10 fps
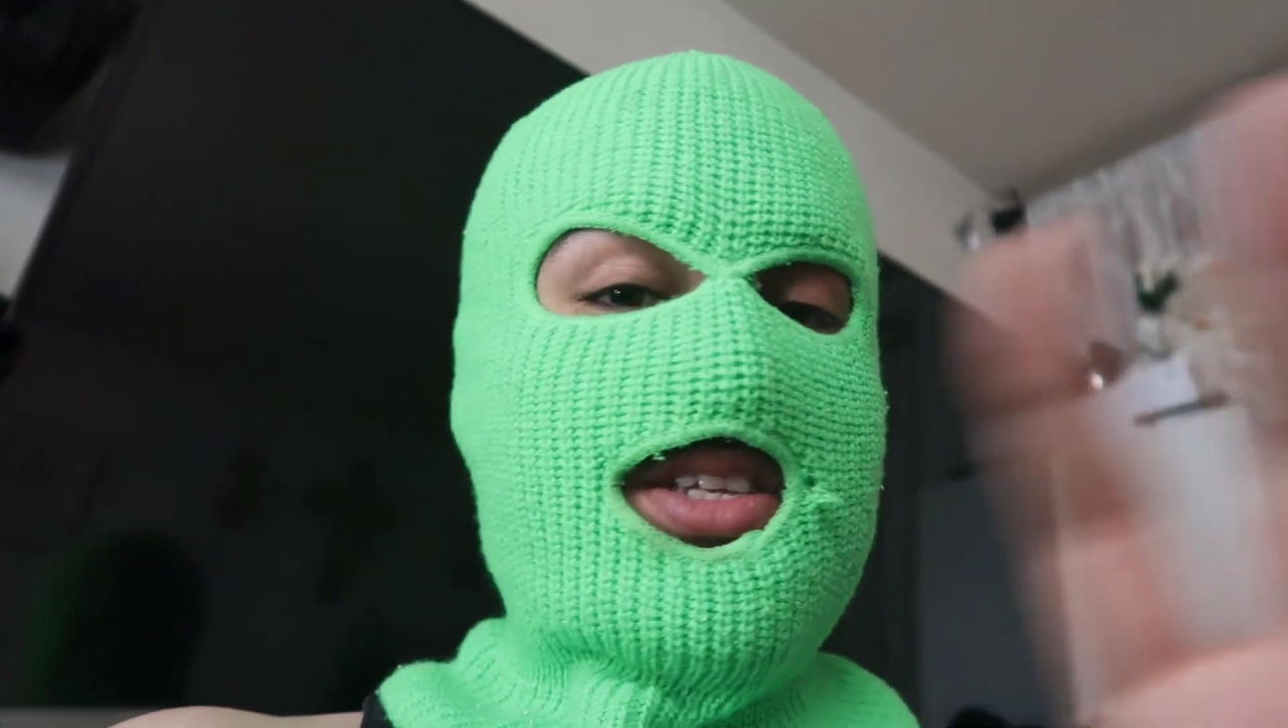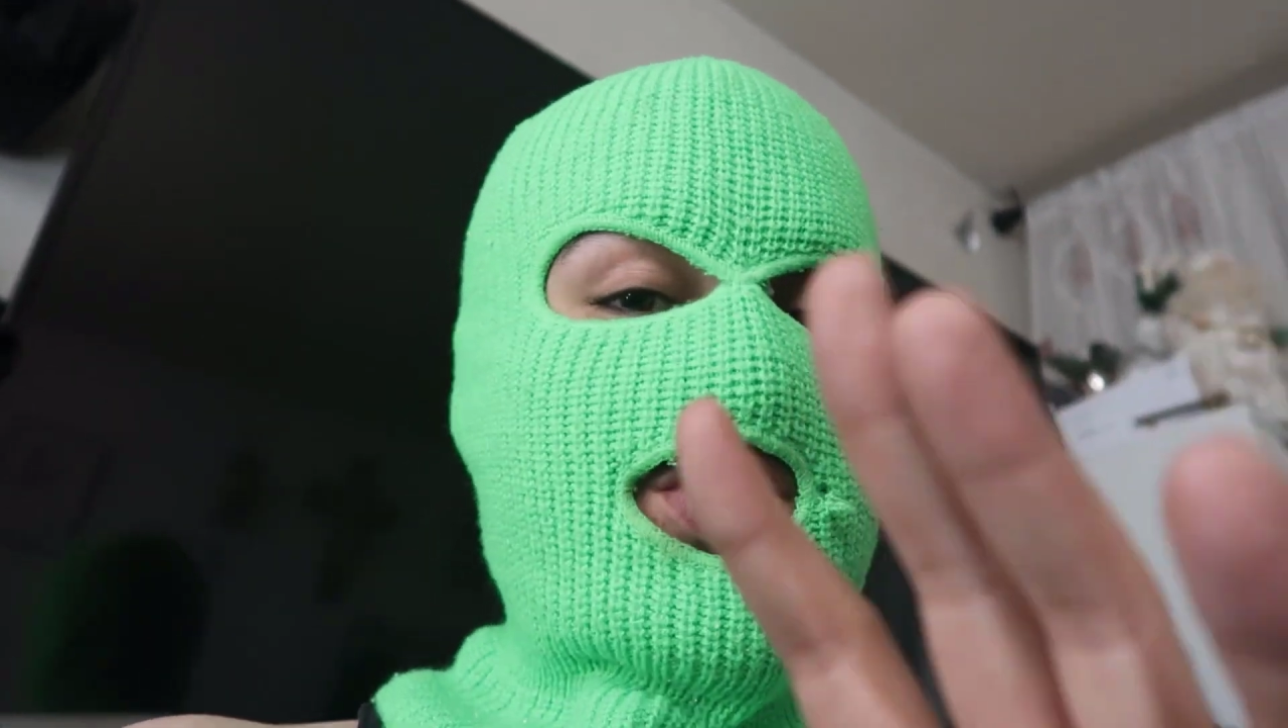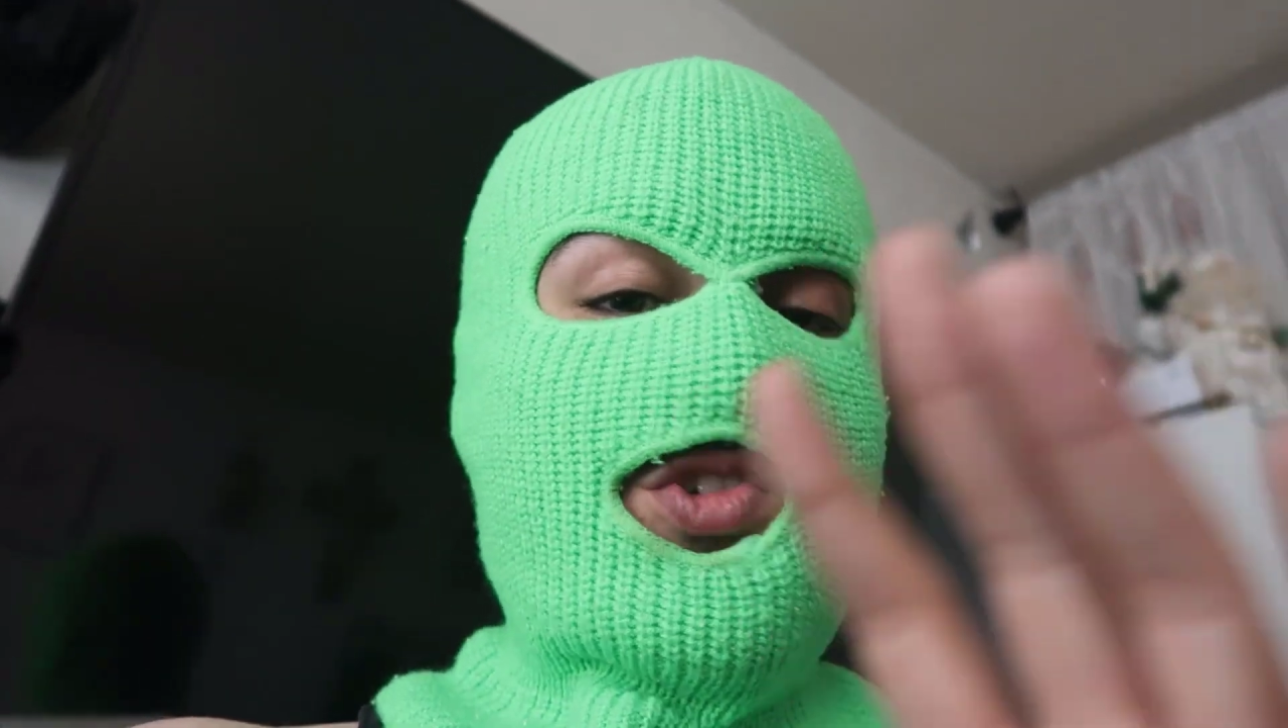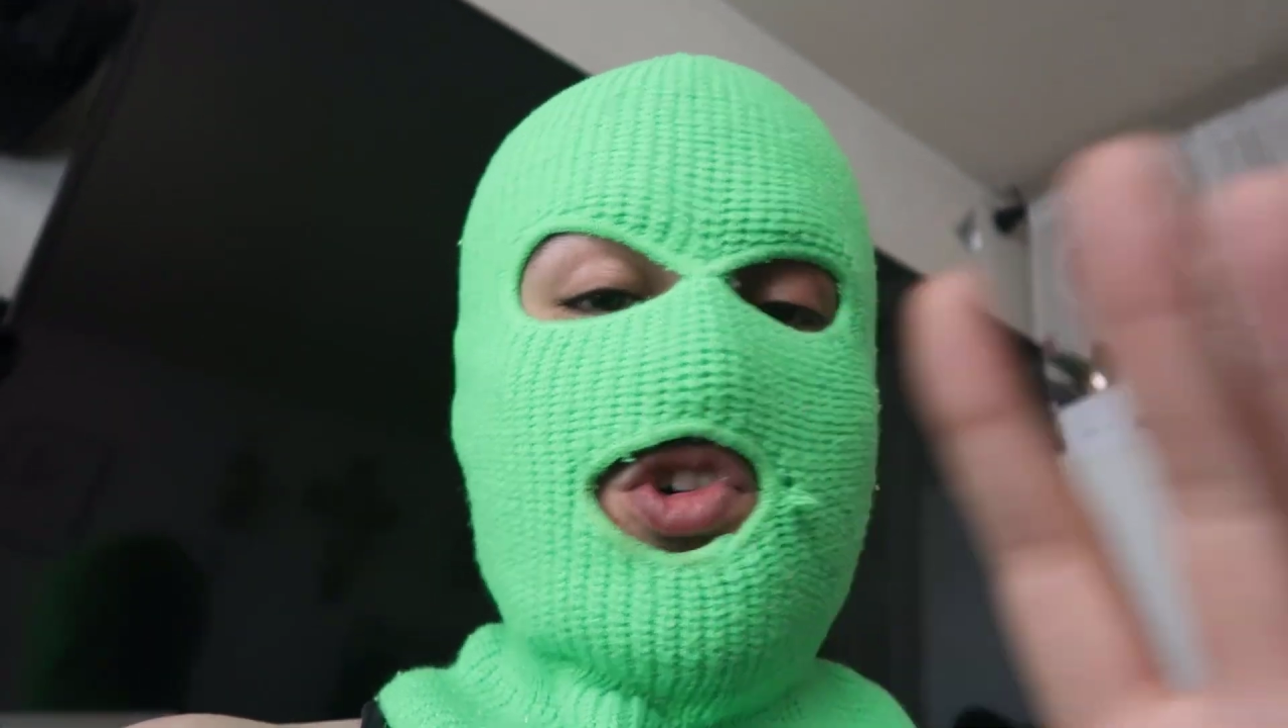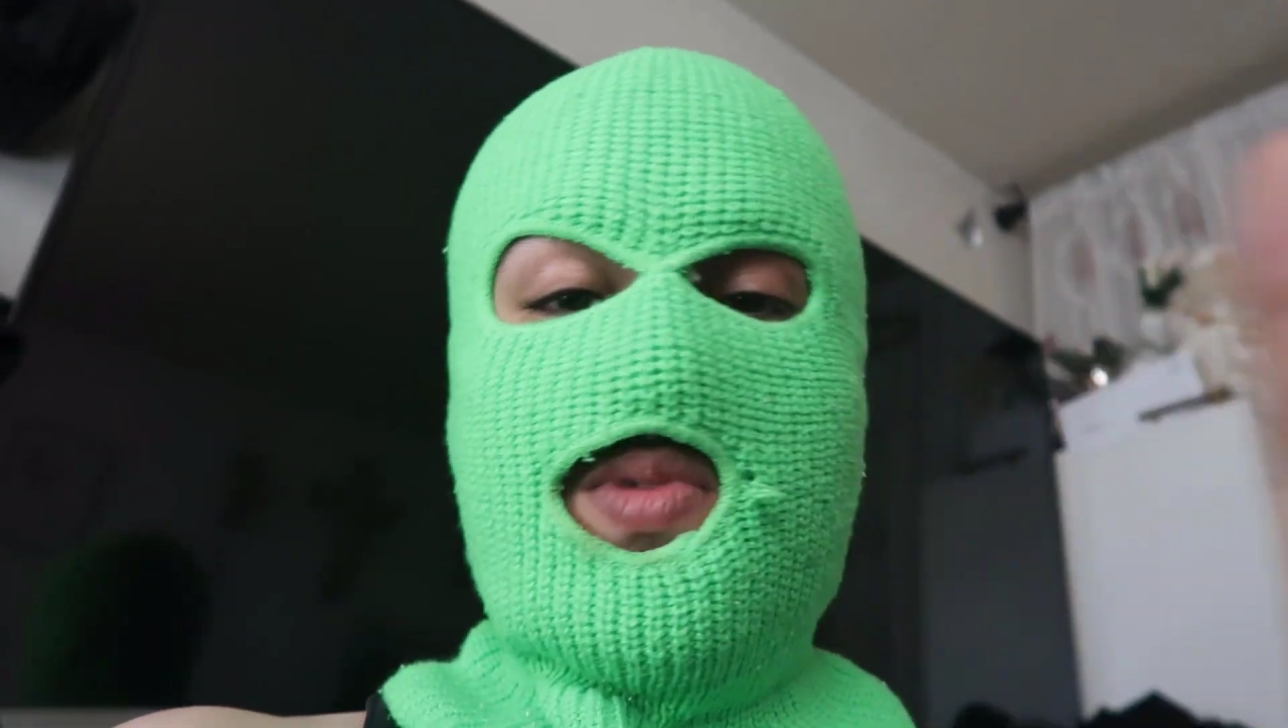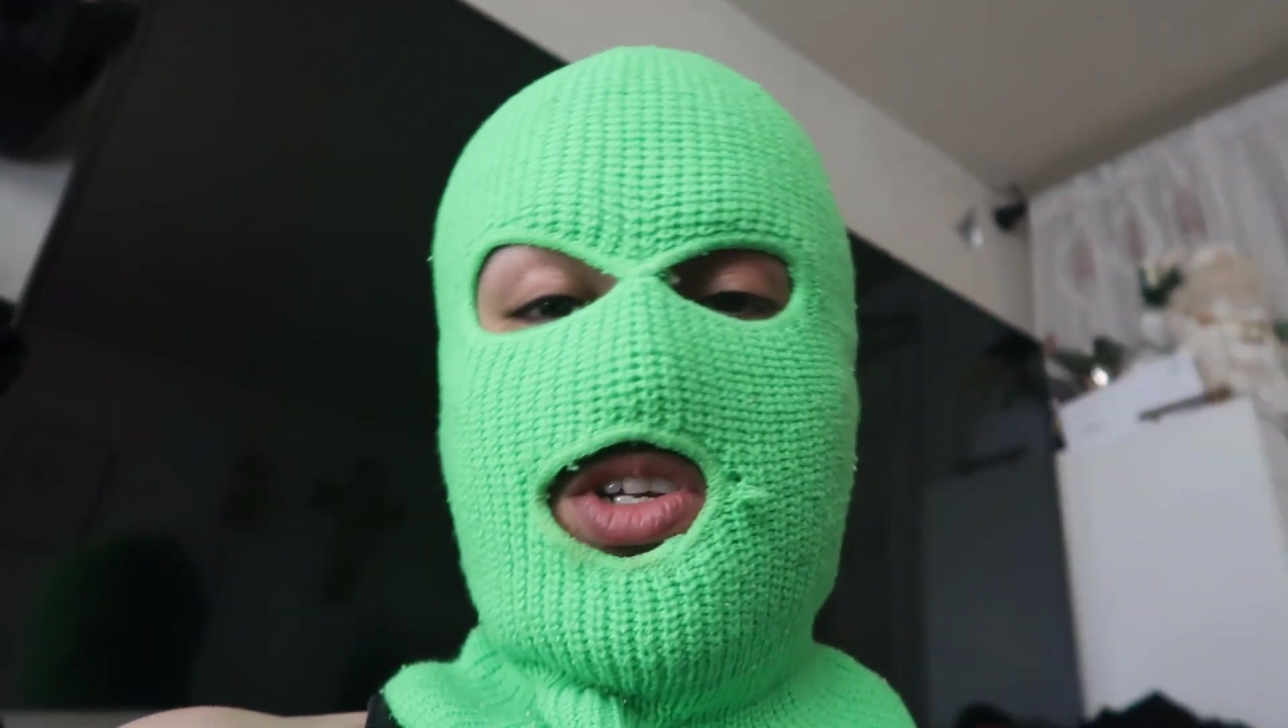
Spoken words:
I took so